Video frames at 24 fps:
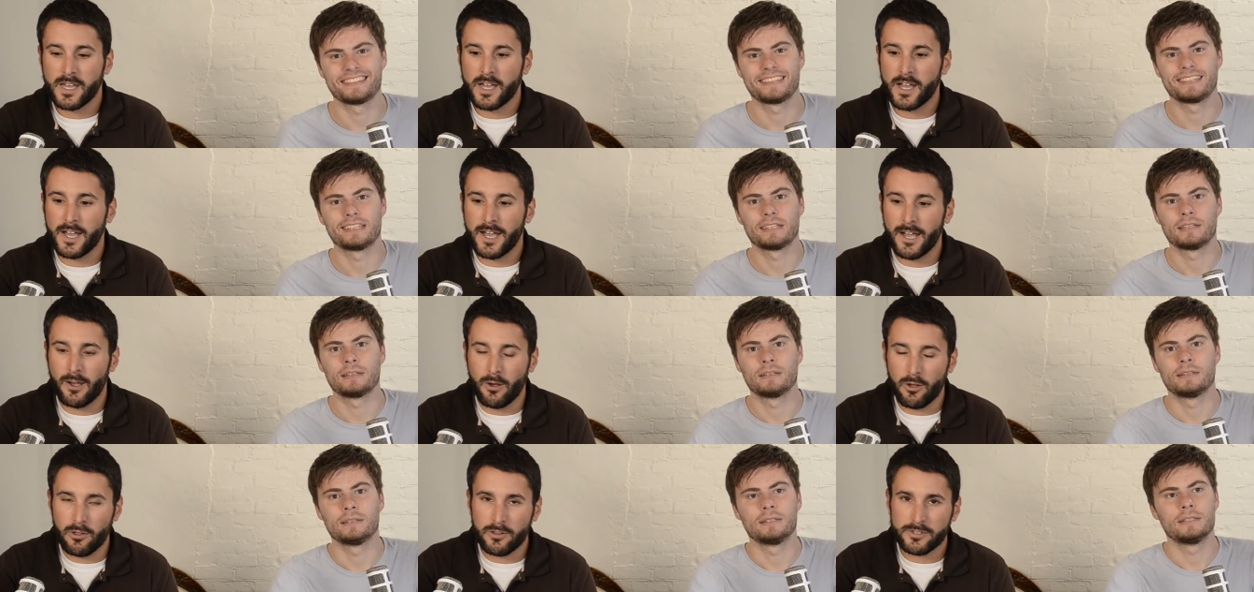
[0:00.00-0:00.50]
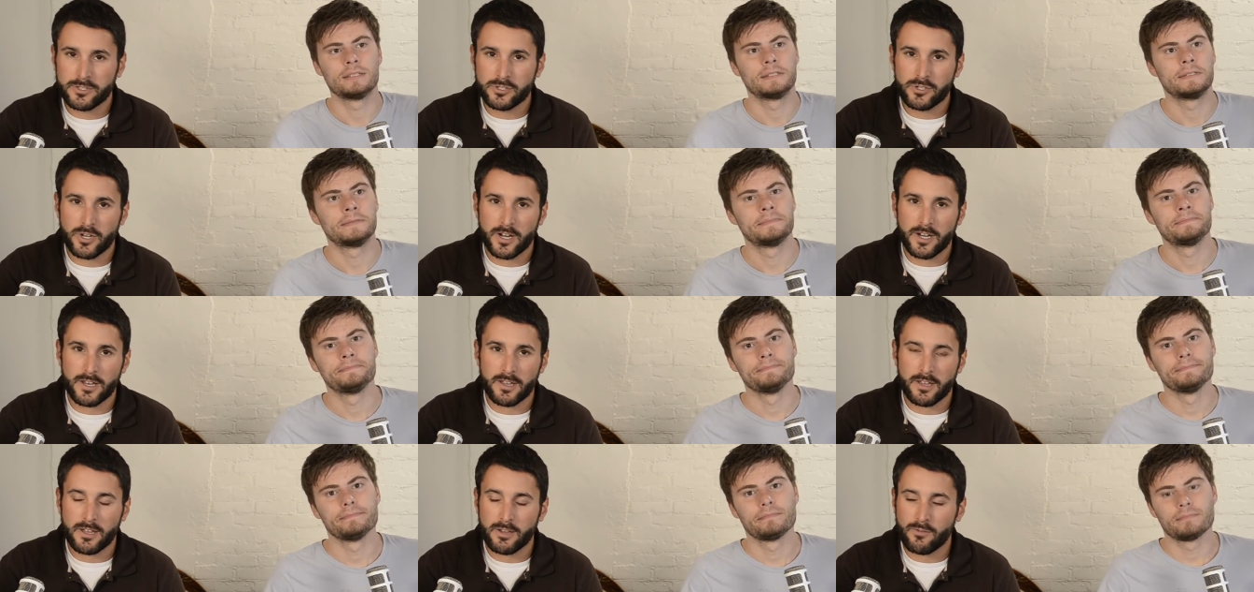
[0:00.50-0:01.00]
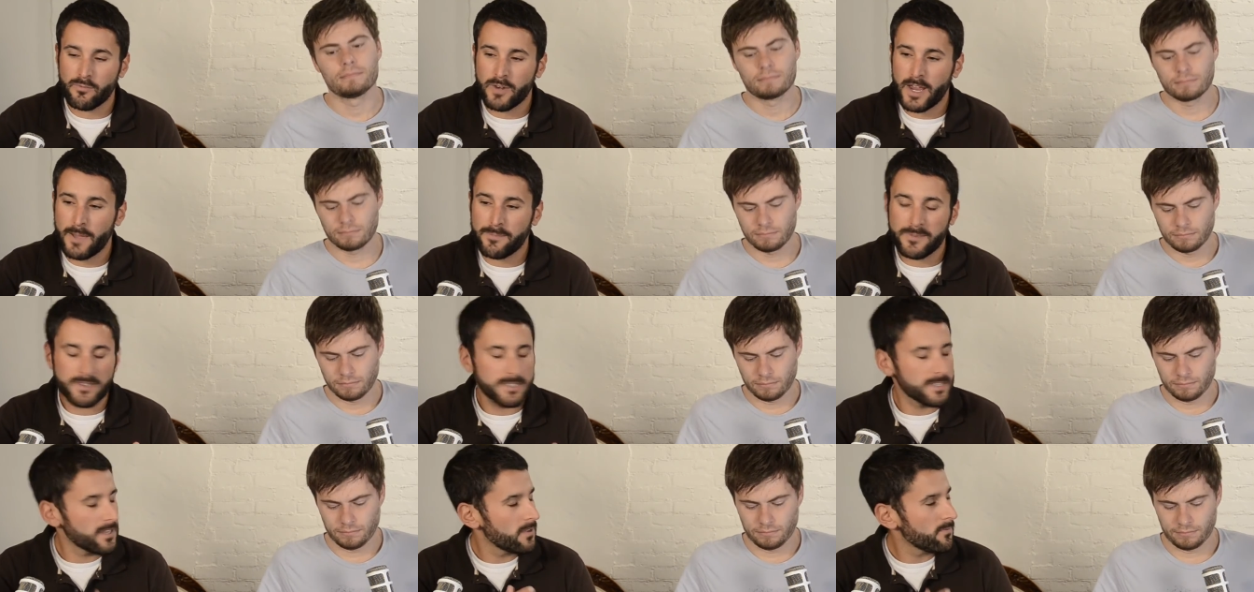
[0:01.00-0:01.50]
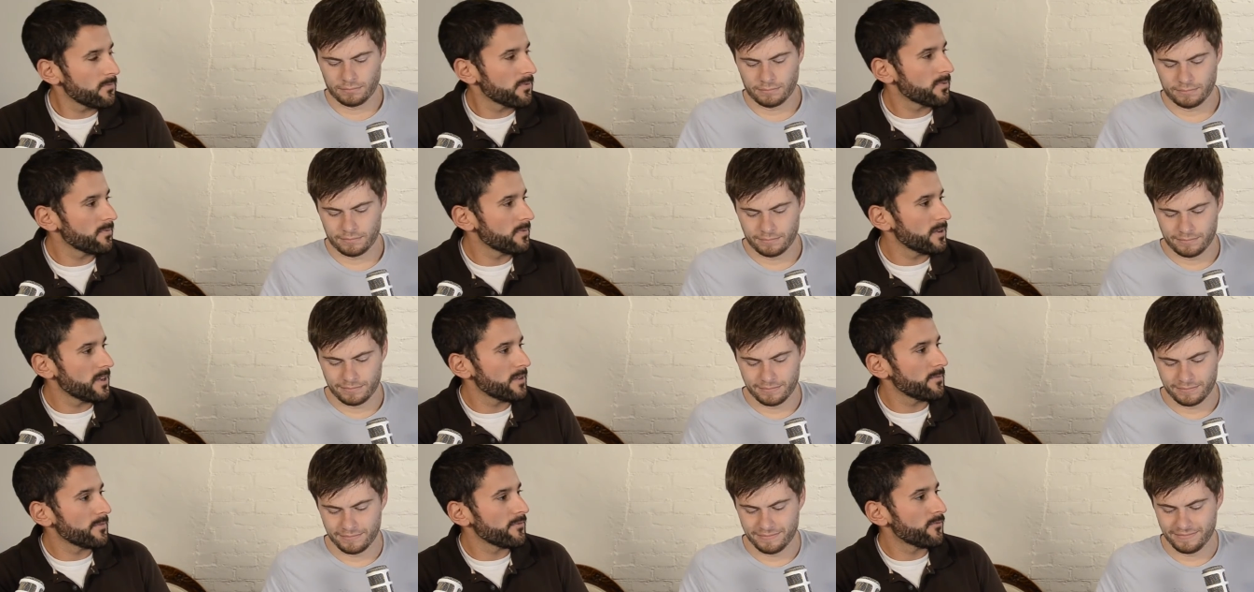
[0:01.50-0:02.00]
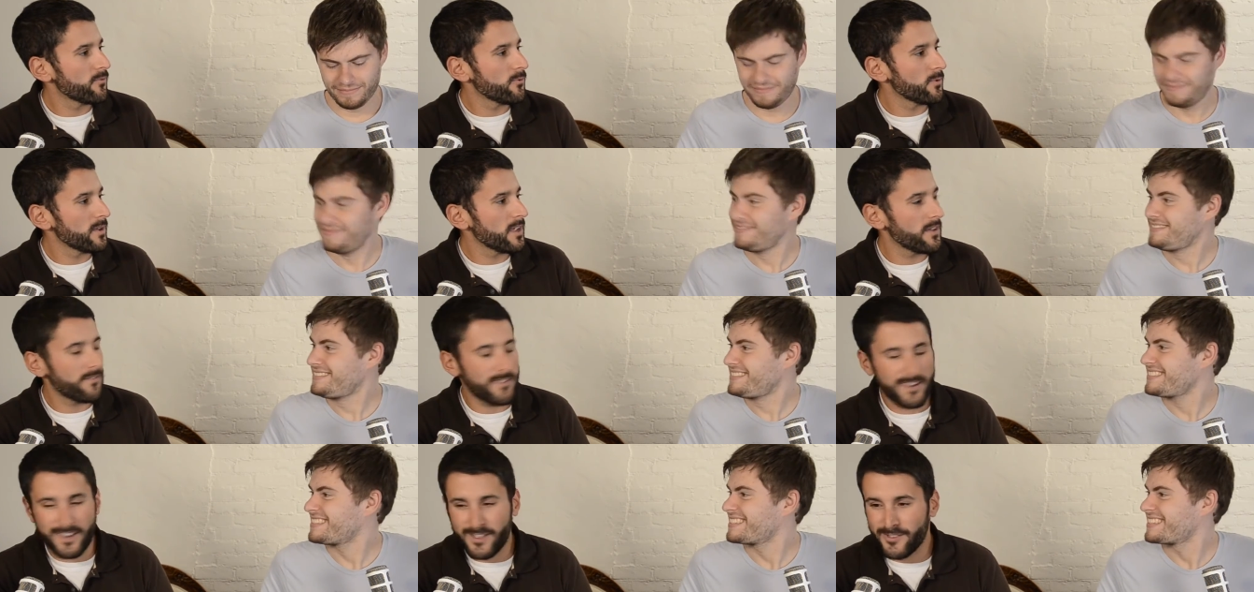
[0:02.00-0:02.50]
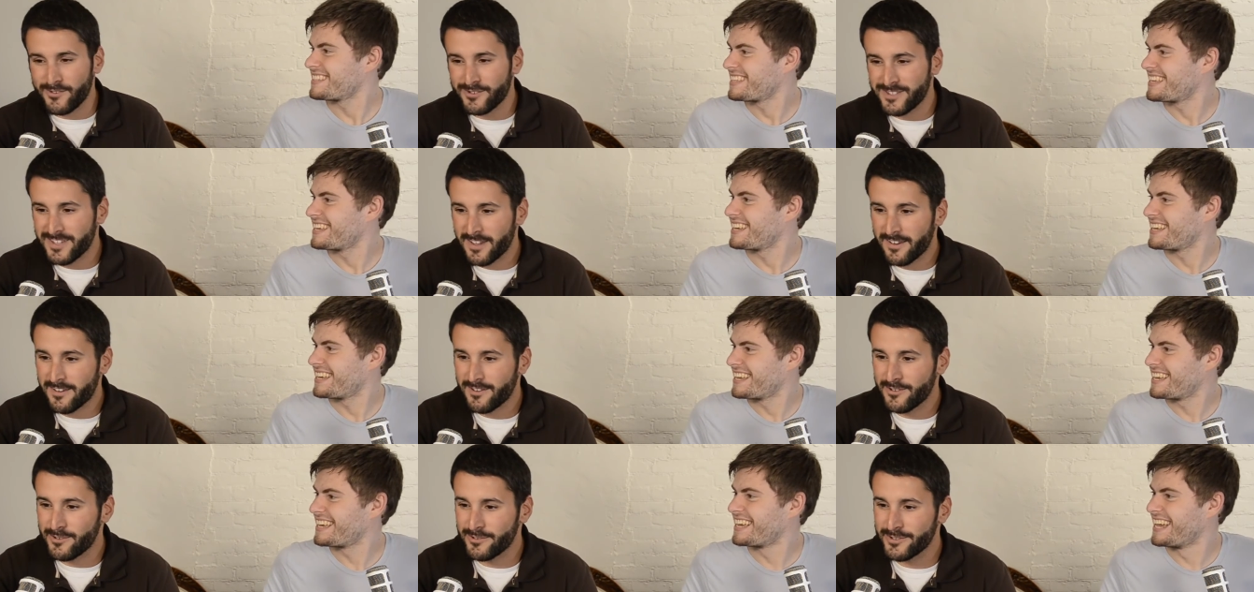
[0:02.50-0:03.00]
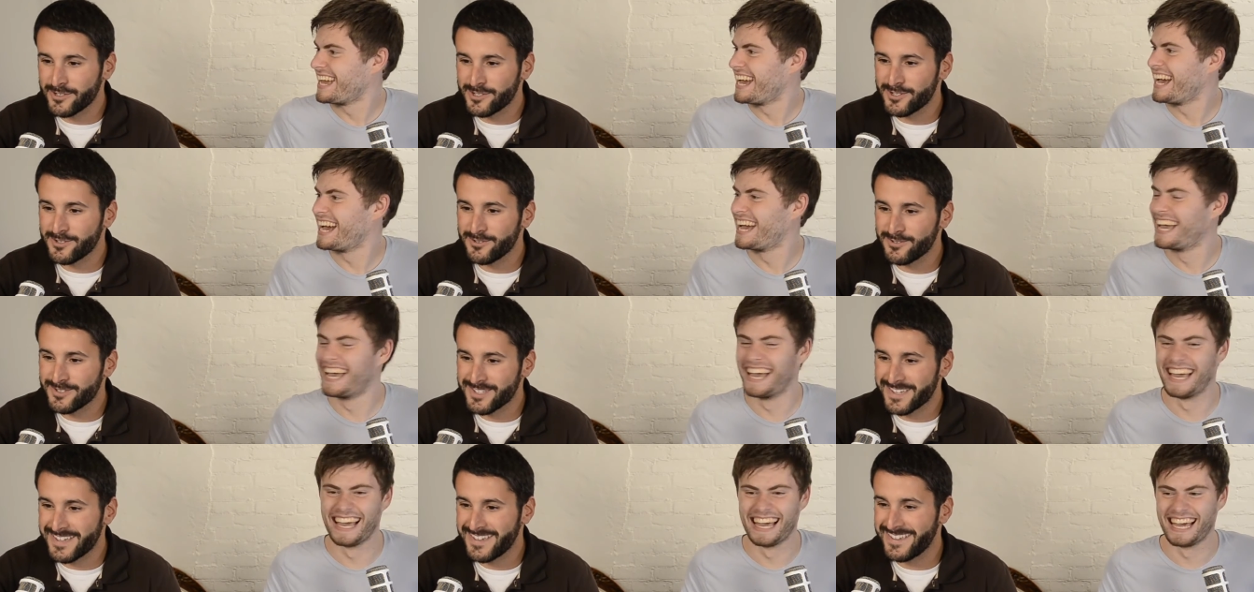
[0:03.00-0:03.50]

Speaker 1: Uh, well, let's try to wrap this up uh, before we have any other technical yeah. issues.